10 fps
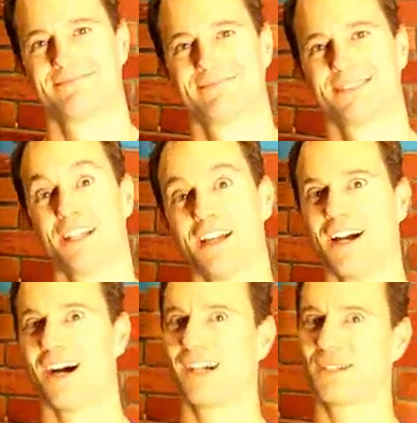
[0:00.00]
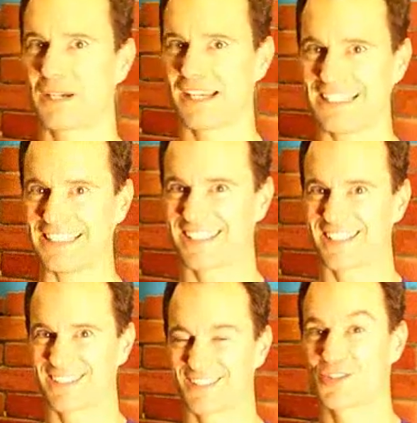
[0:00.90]
and I'll see you. All right,
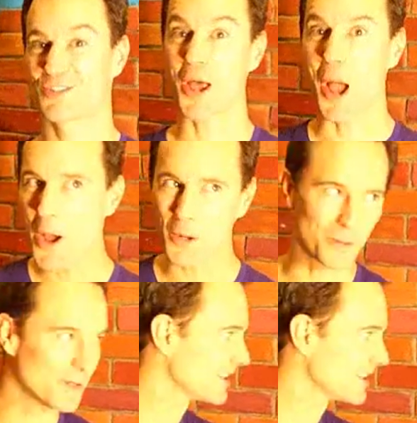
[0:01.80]
so